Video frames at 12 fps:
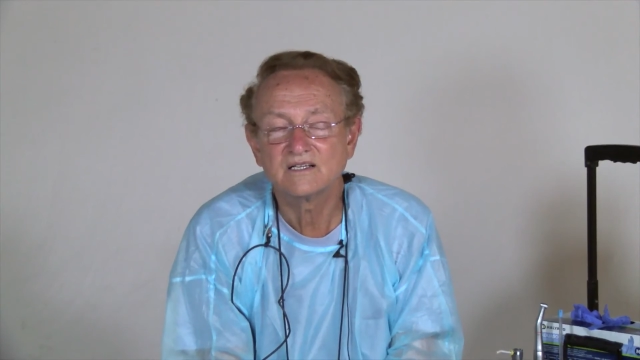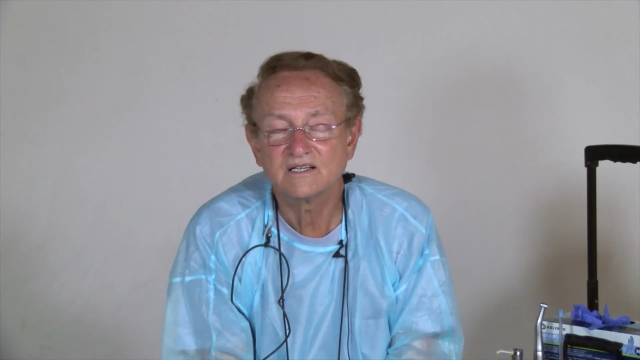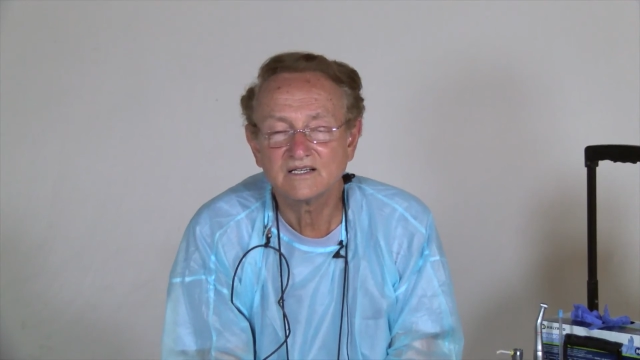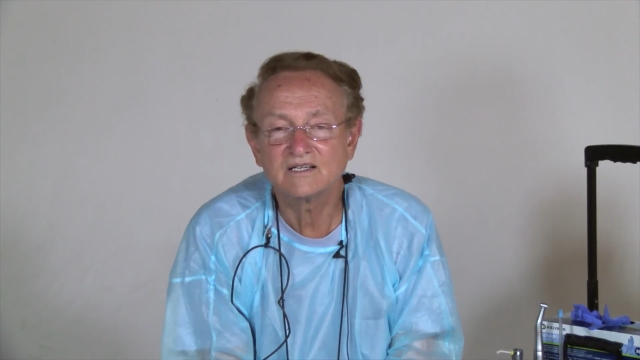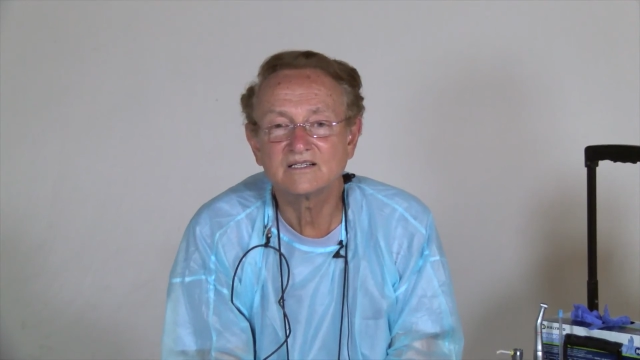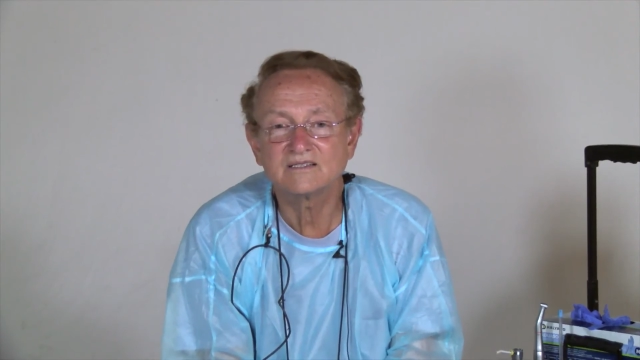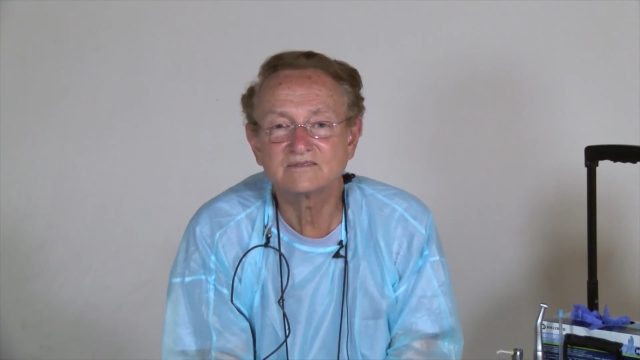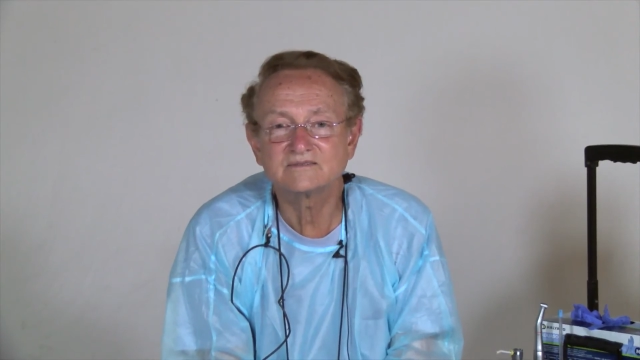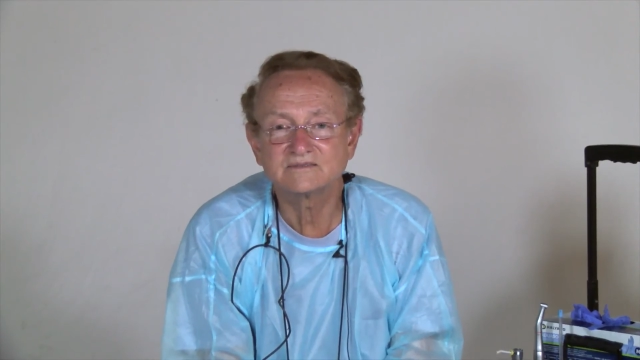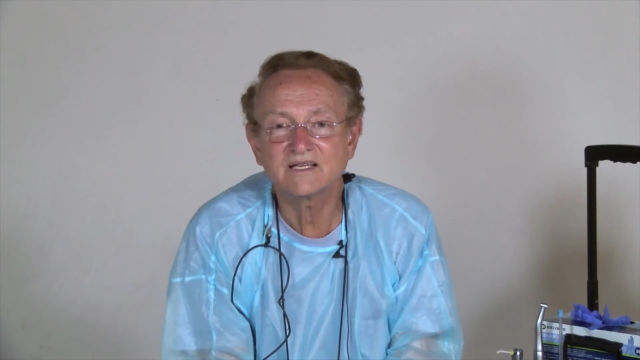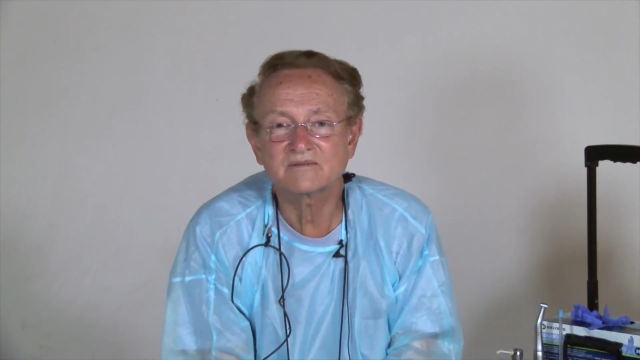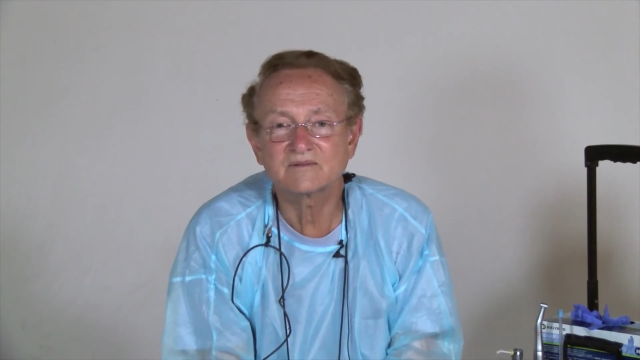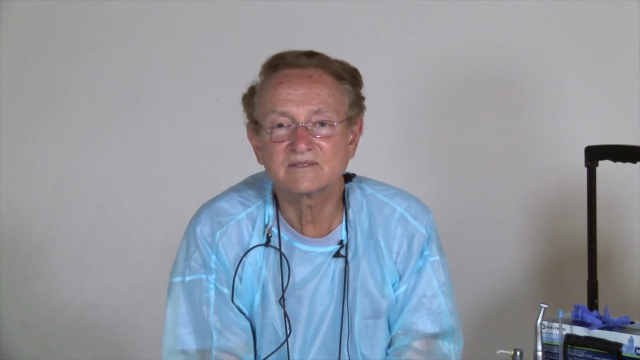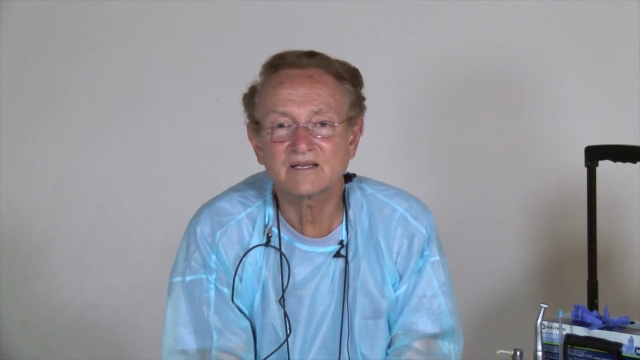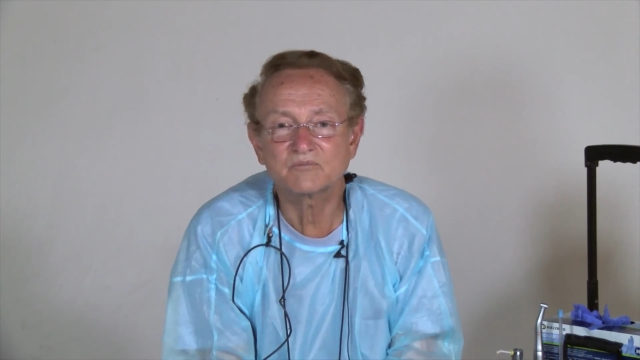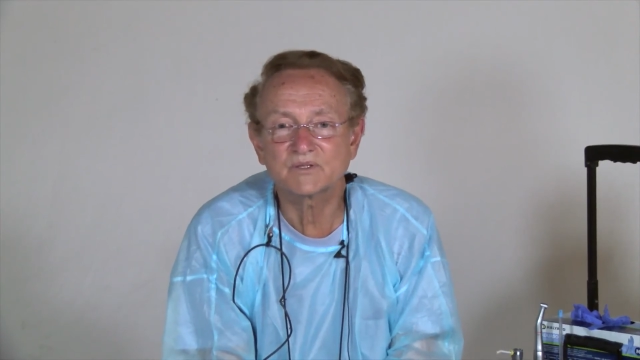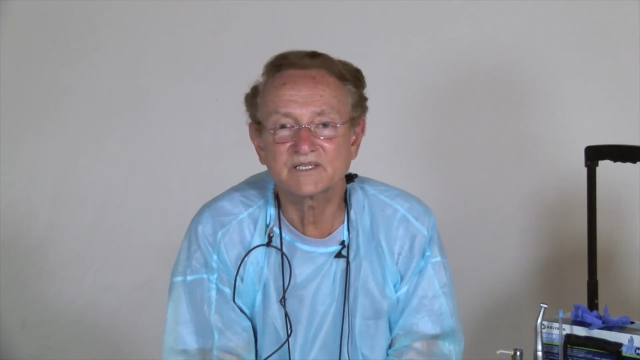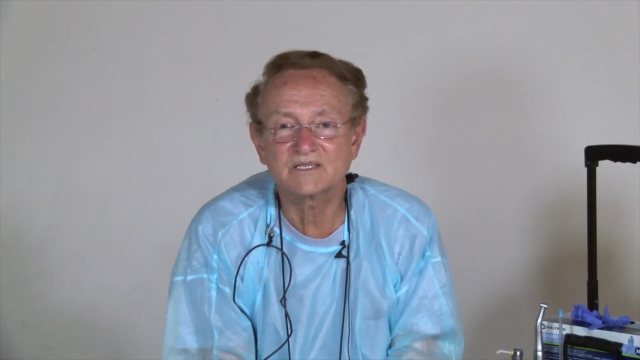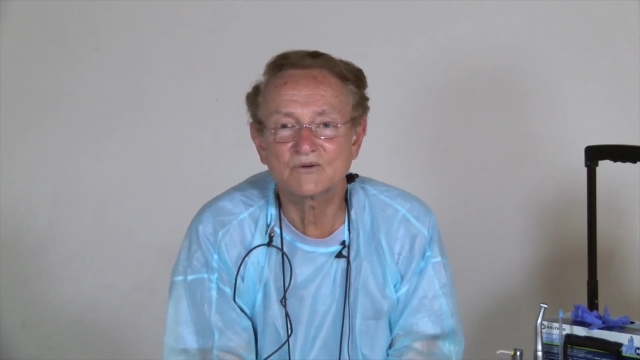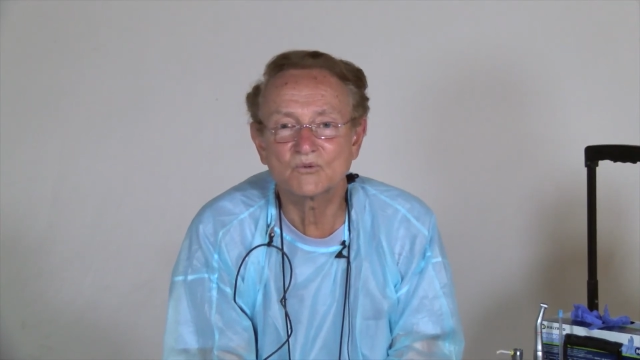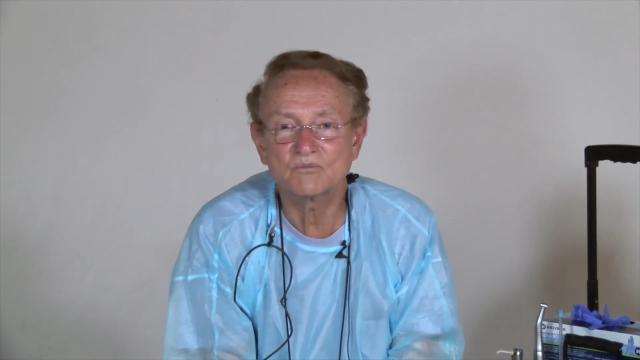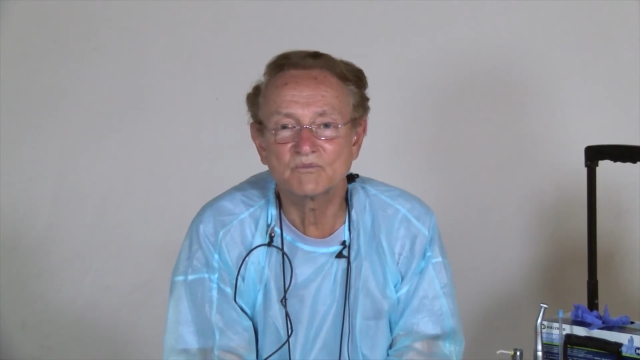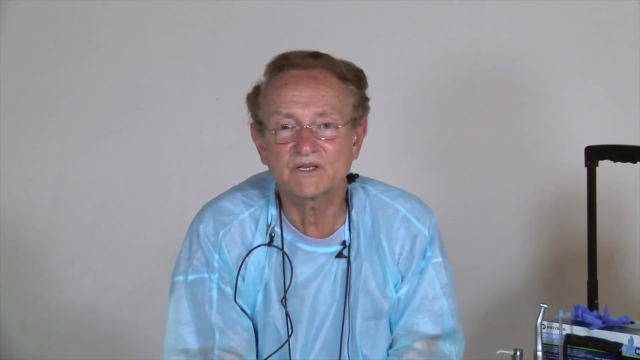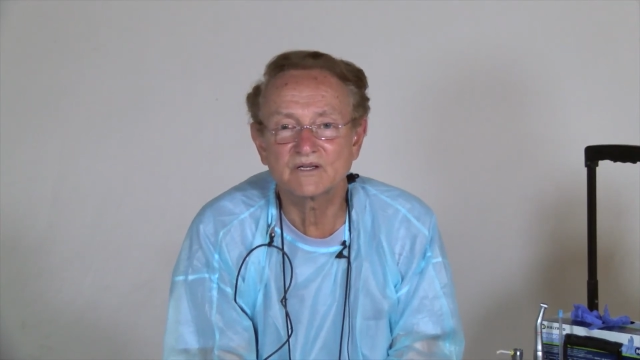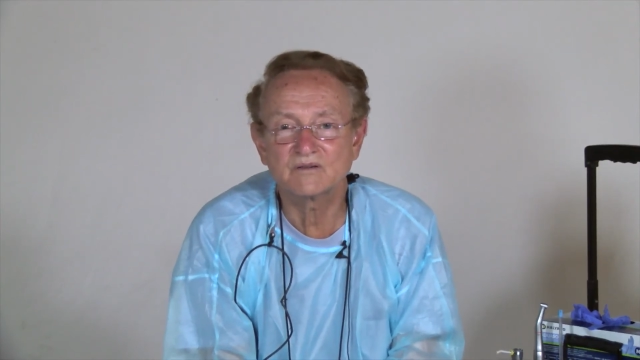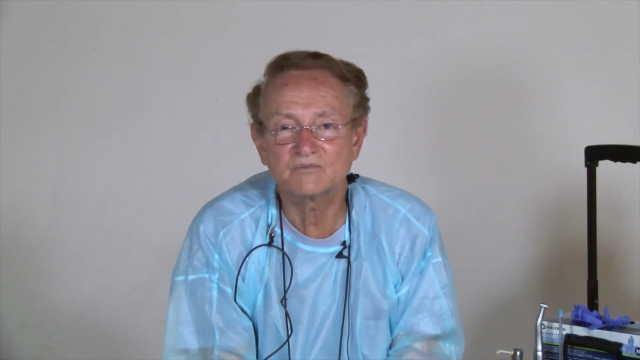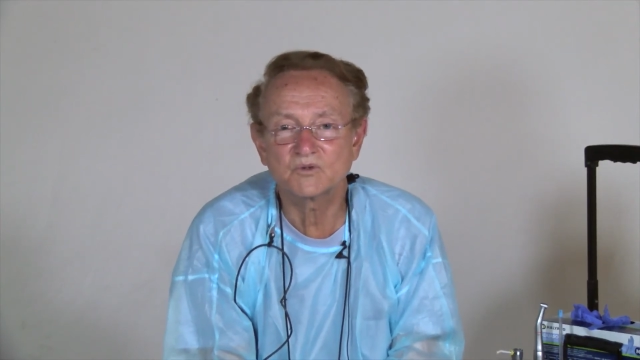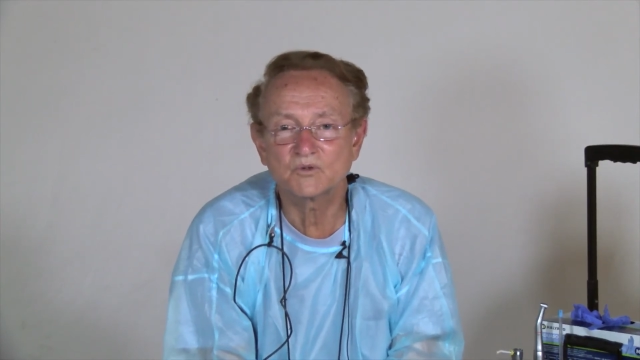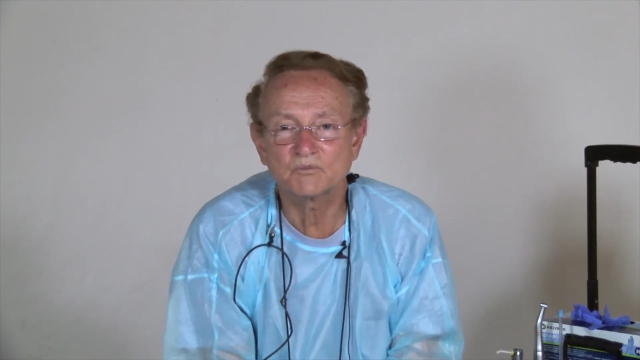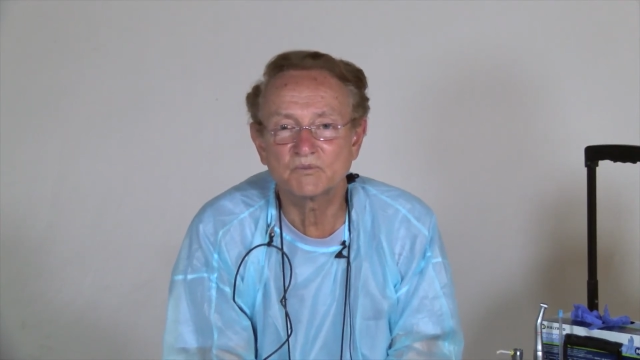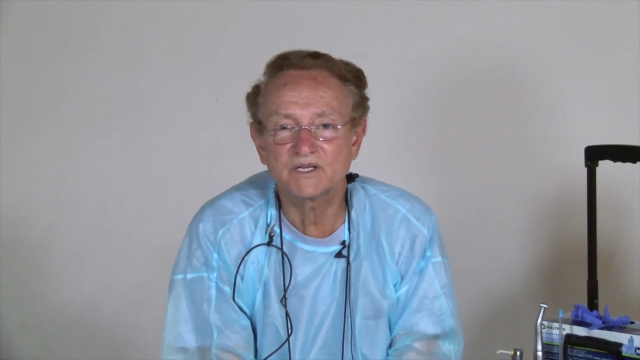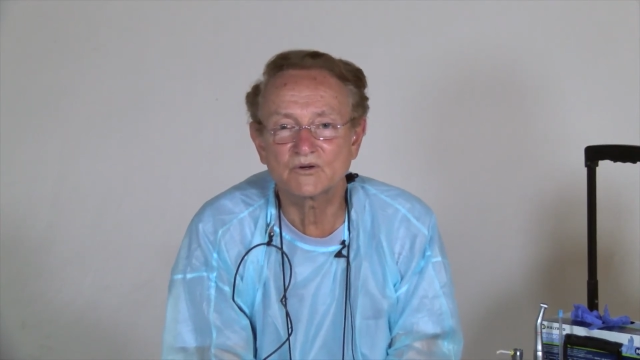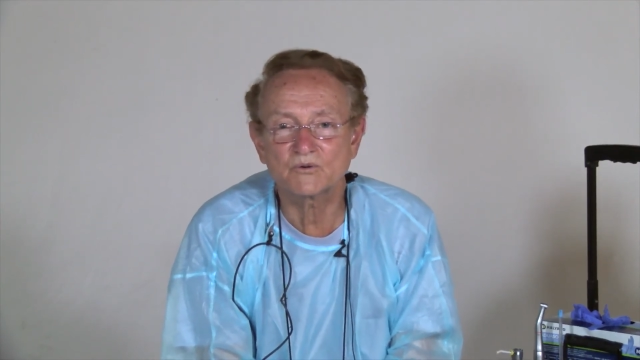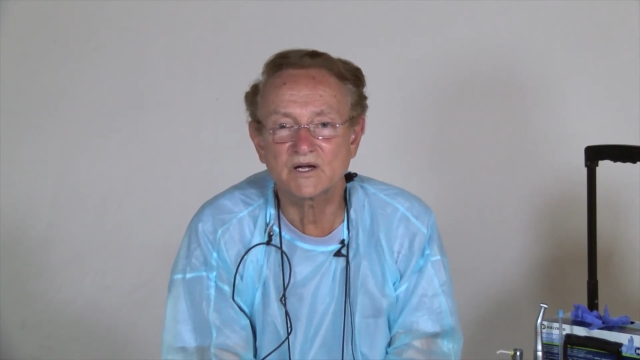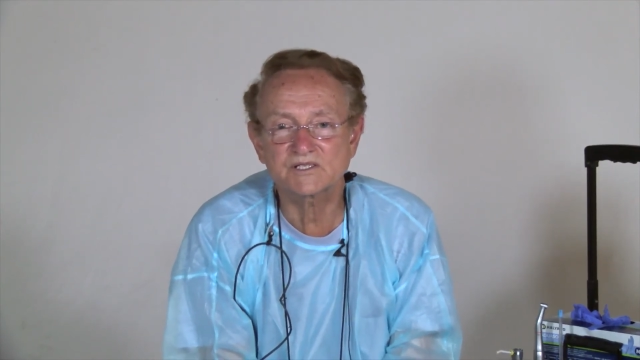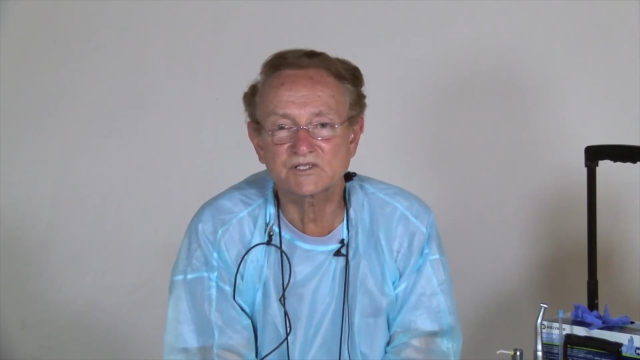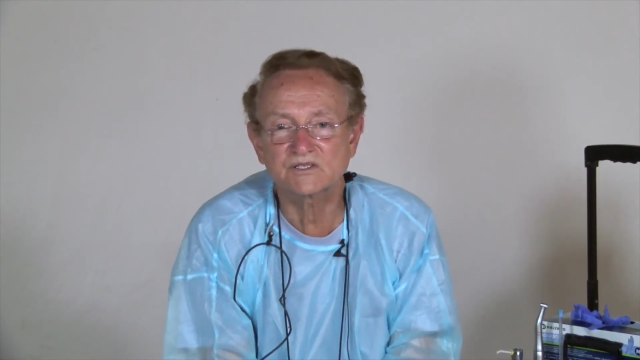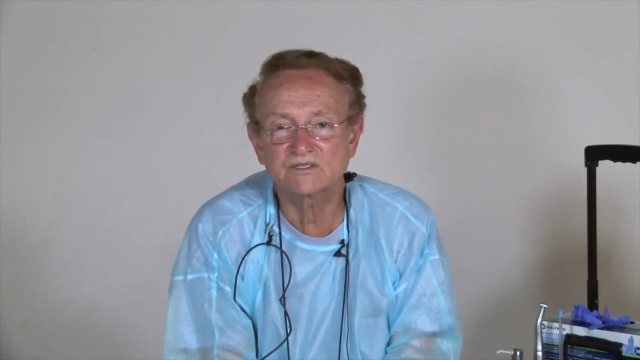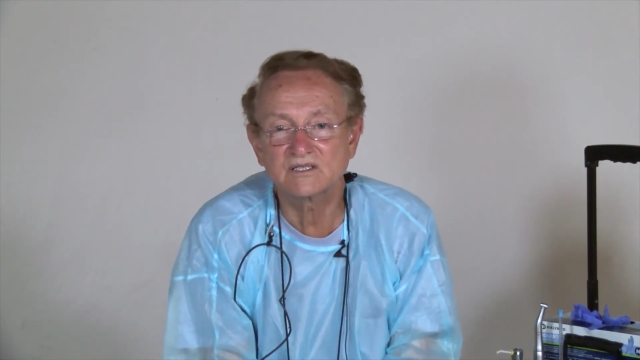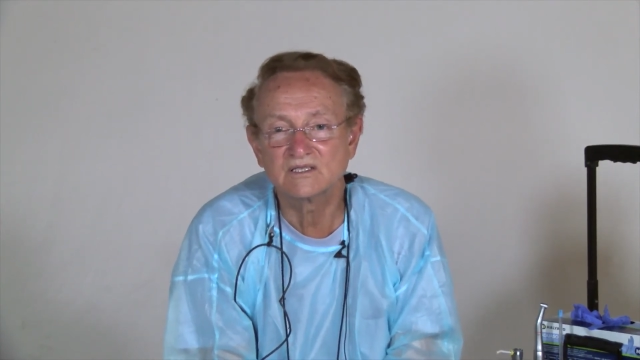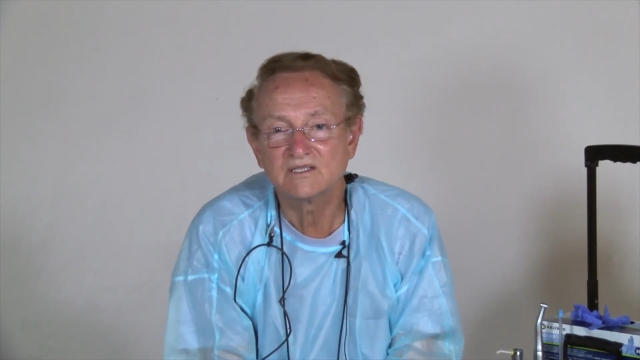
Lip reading: that bleeding will be arrested.